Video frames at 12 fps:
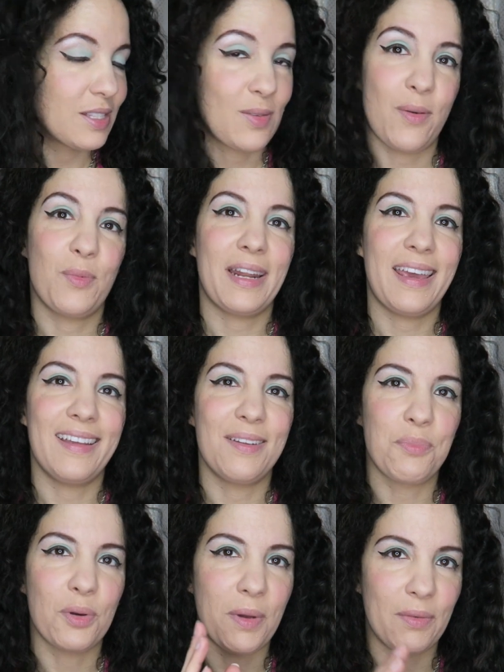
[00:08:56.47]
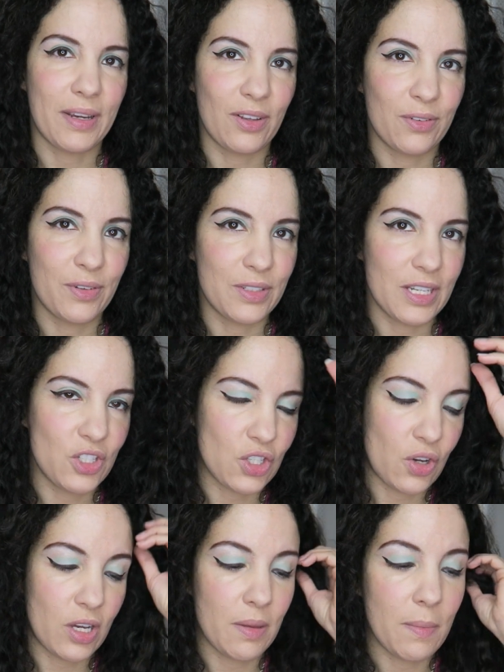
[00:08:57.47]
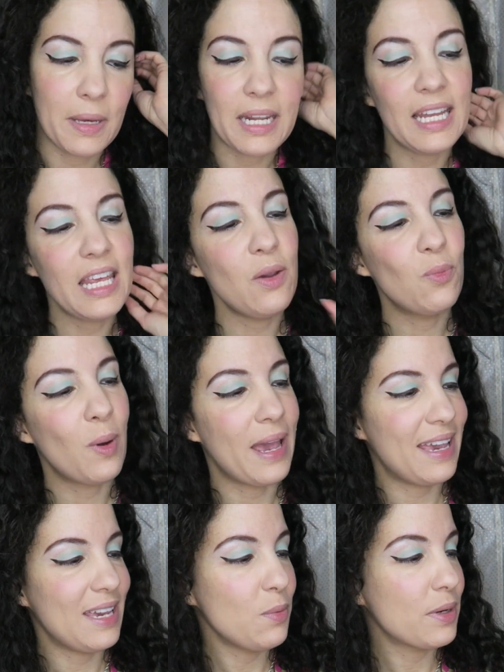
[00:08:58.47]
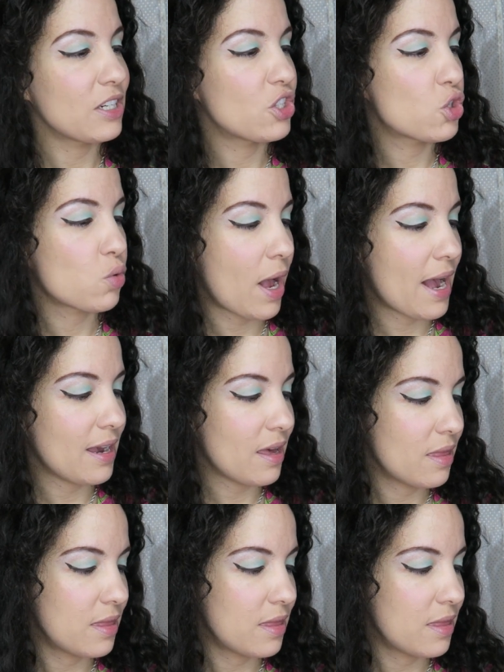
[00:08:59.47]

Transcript: So I went ahead and put my regular foundation on. But anyway, we're gonna try